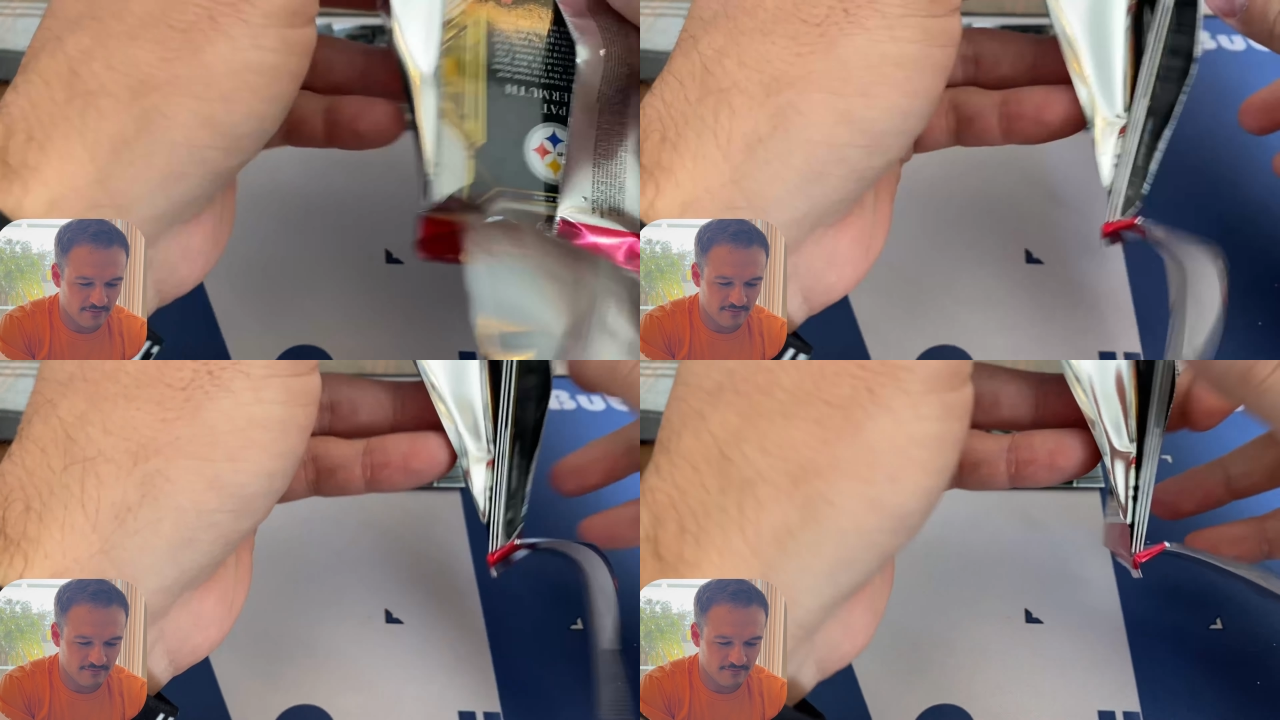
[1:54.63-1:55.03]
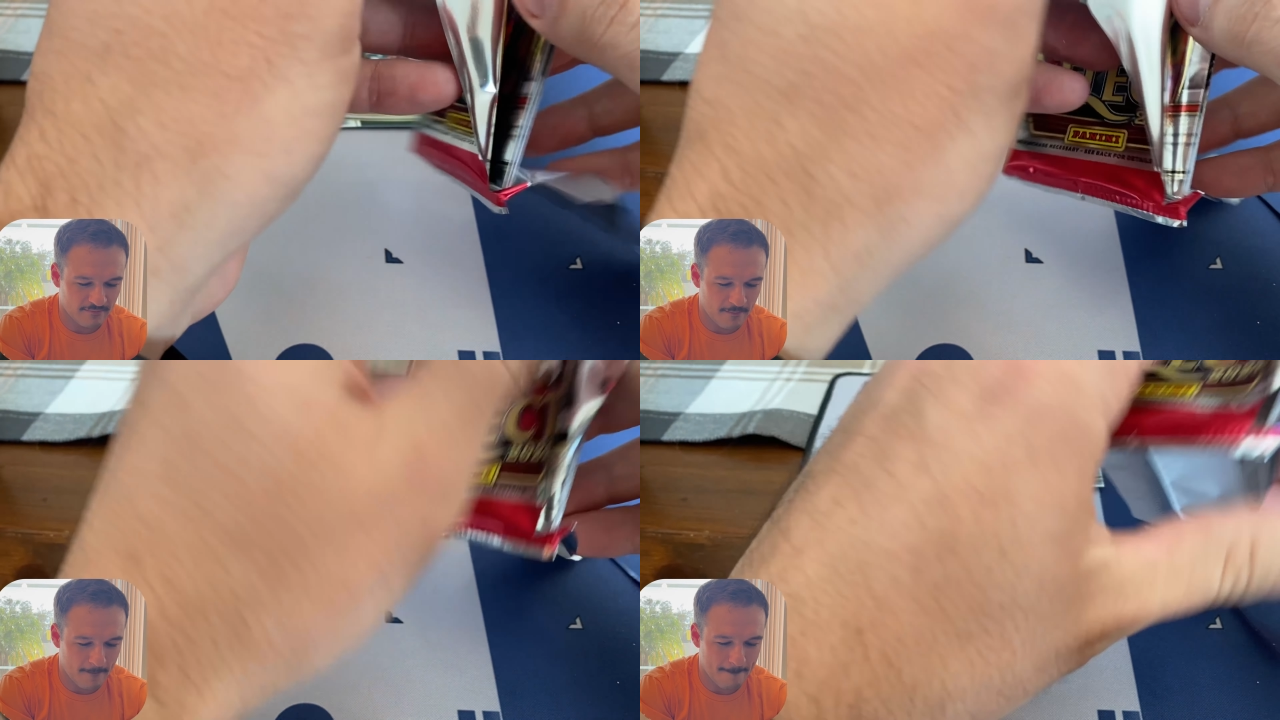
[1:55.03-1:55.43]
get tie
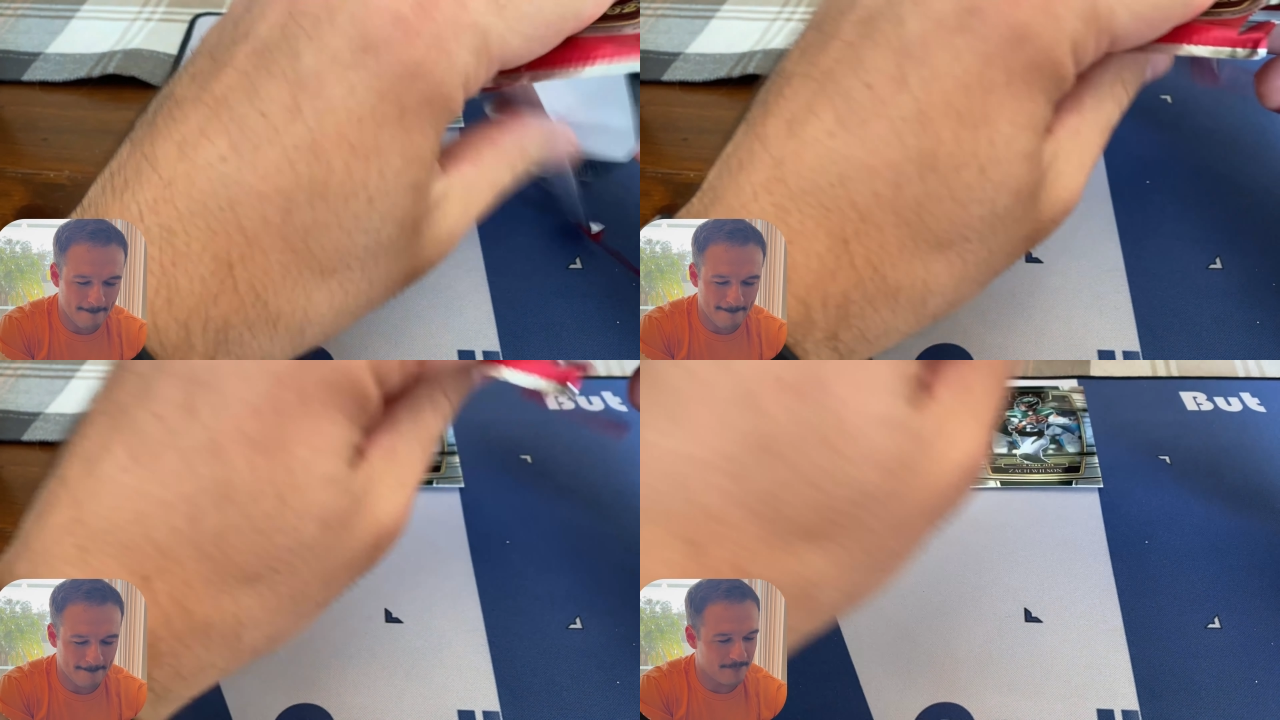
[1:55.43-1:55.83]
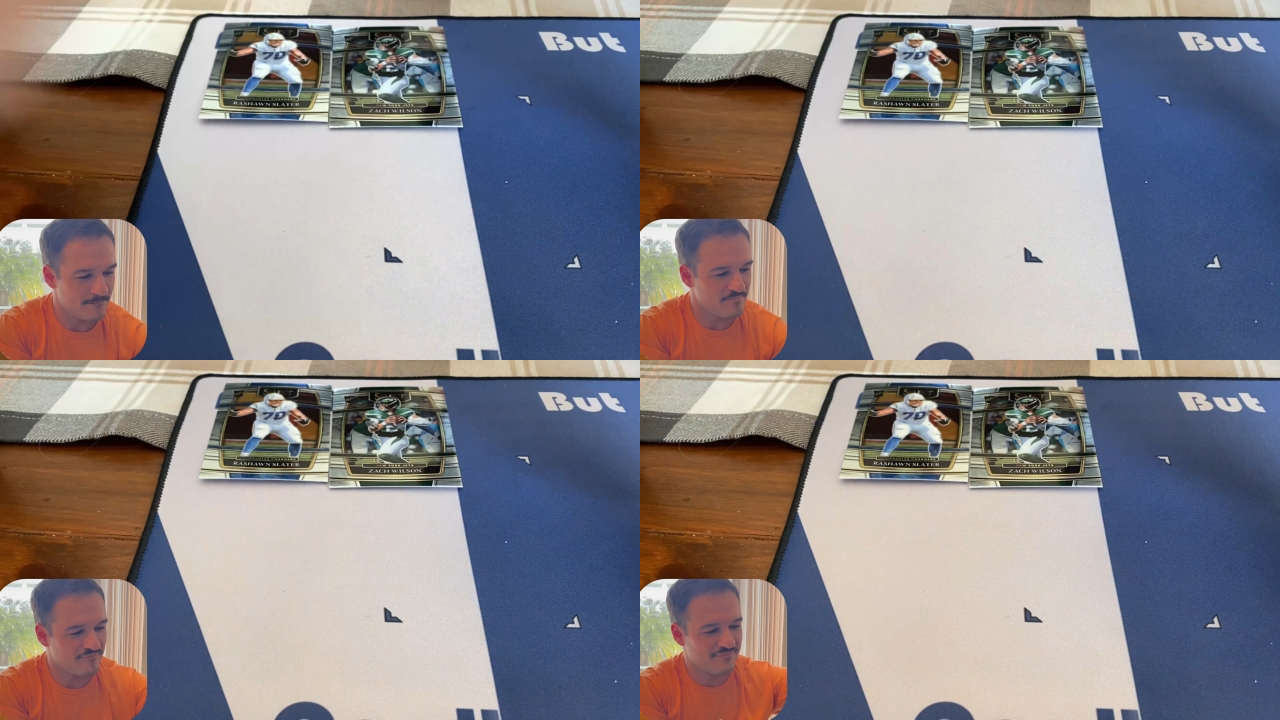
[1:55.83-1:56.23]
dyes and
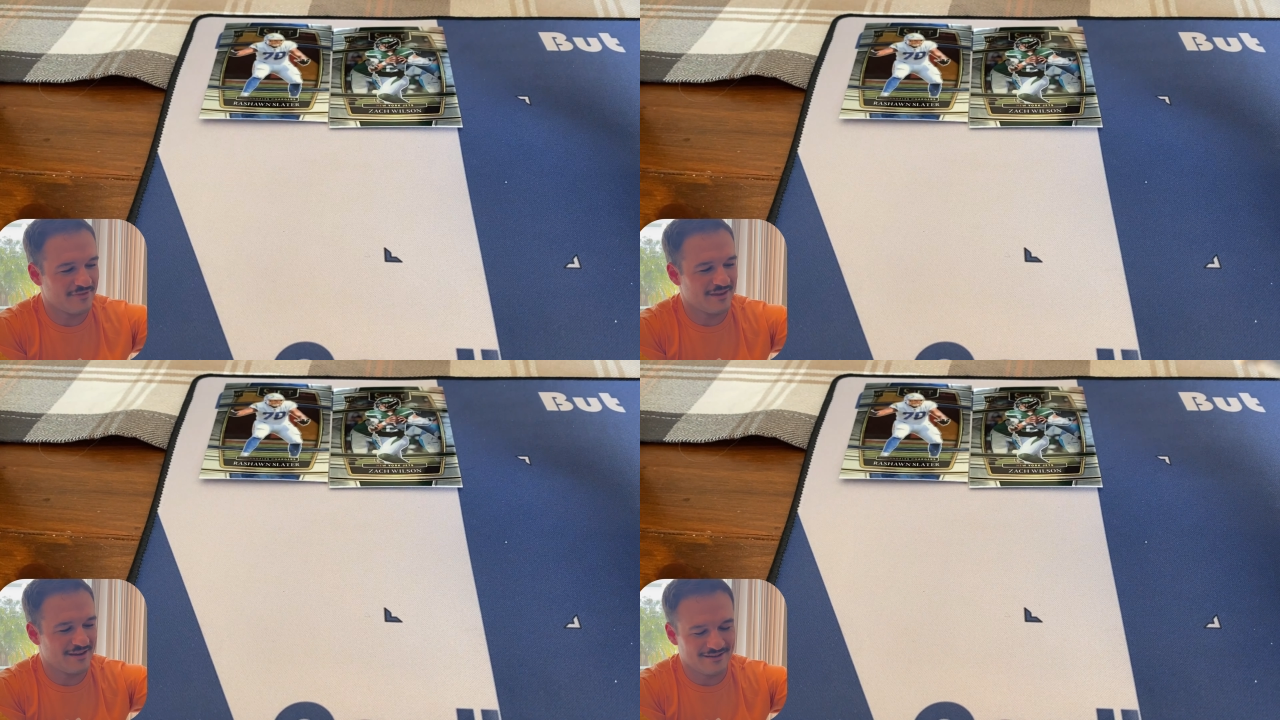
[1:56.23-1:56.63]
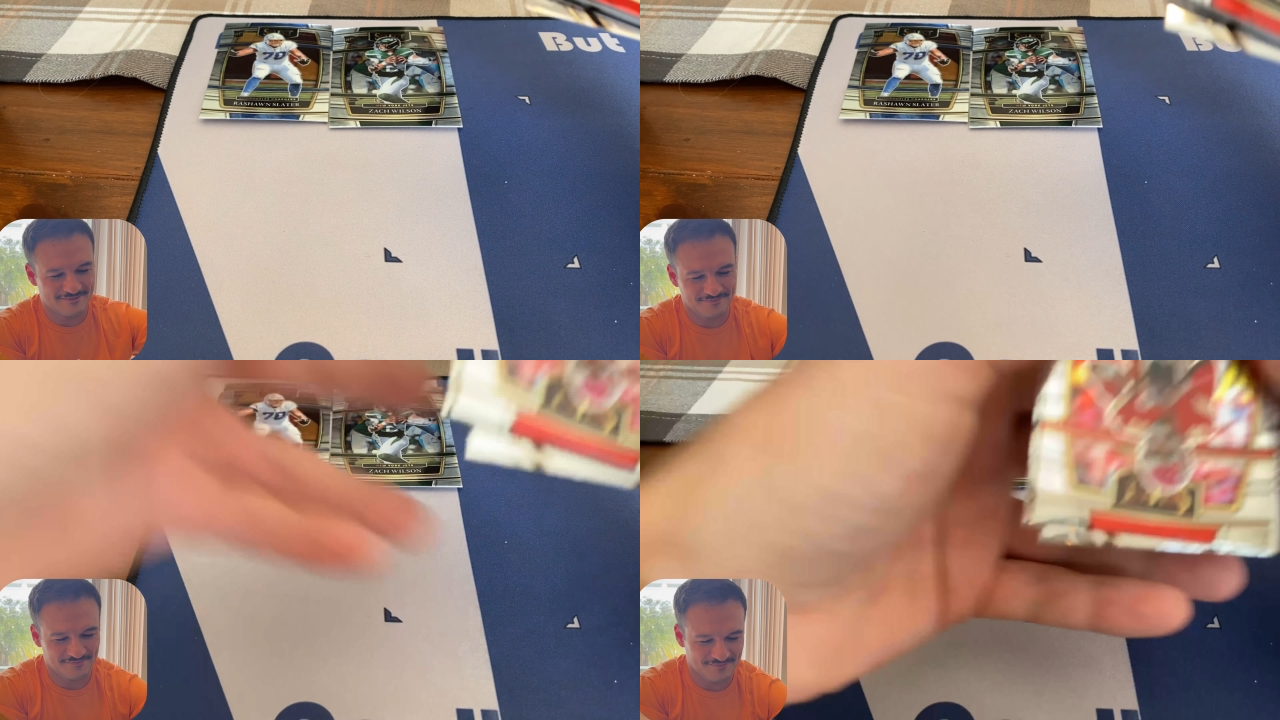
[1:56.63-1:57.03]
and zebras out of
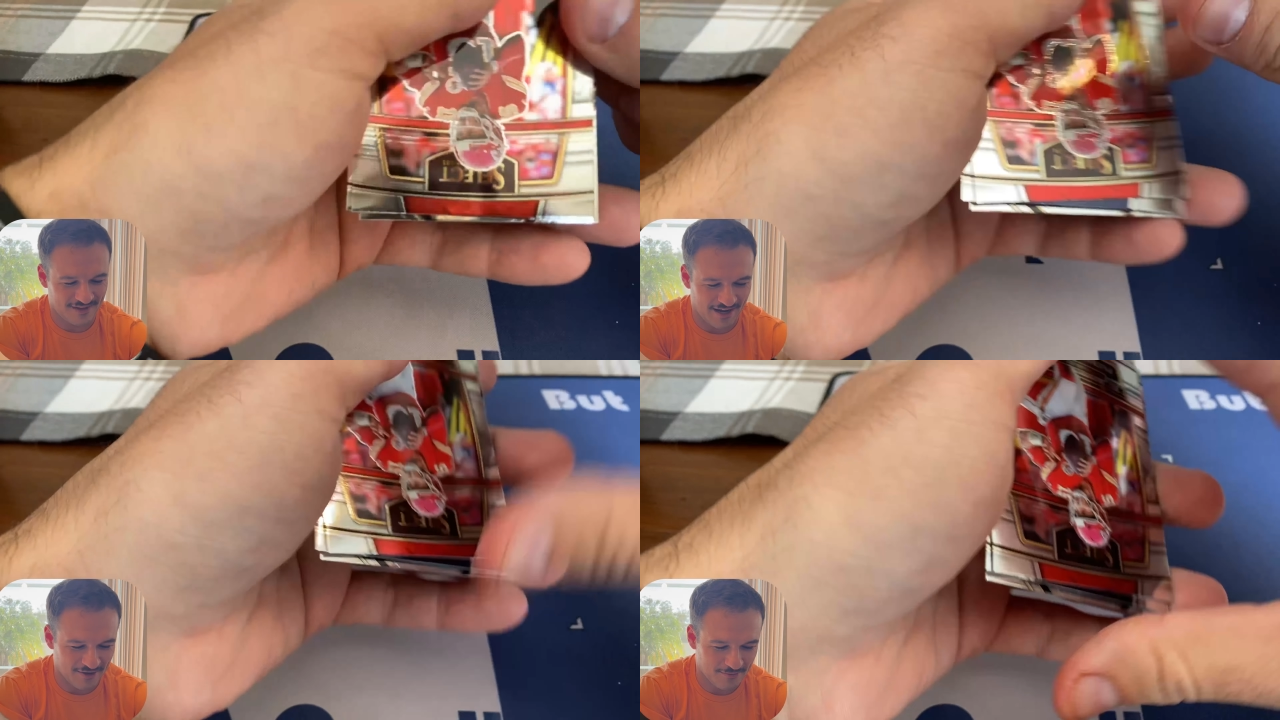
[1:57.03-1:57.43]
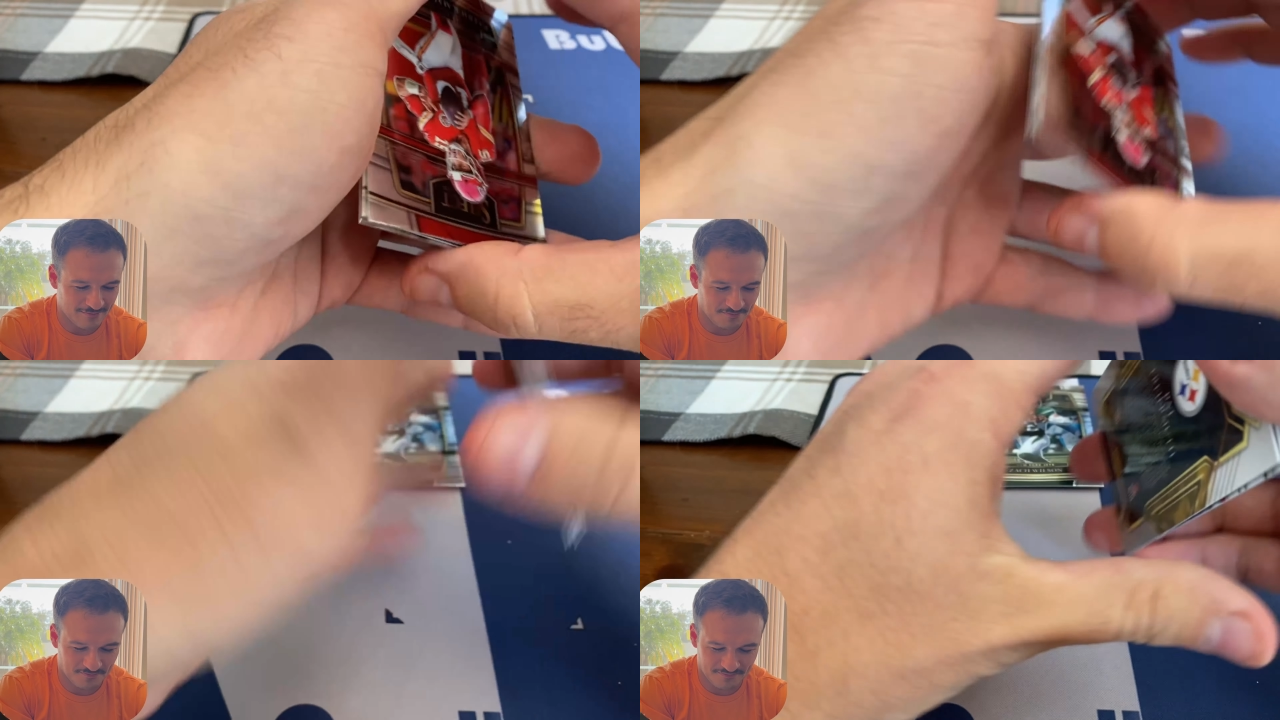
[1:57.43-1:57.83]
here. Can you?
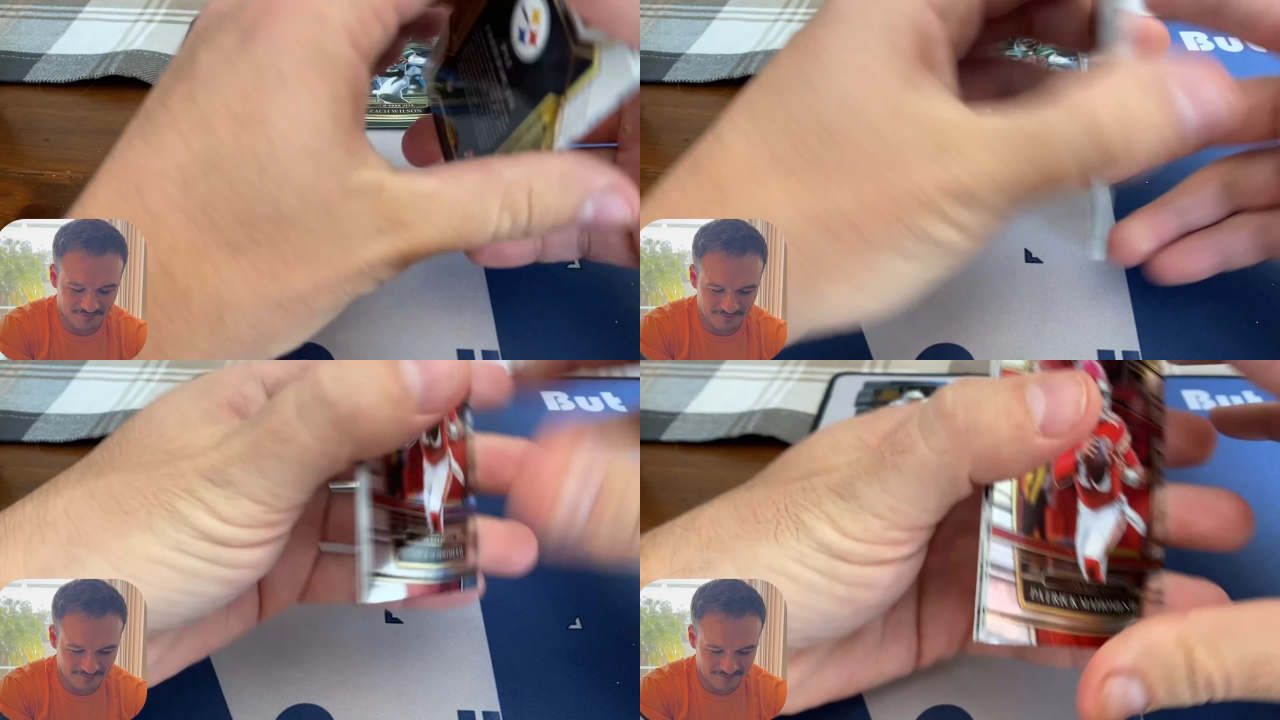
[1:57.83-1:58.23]
You can.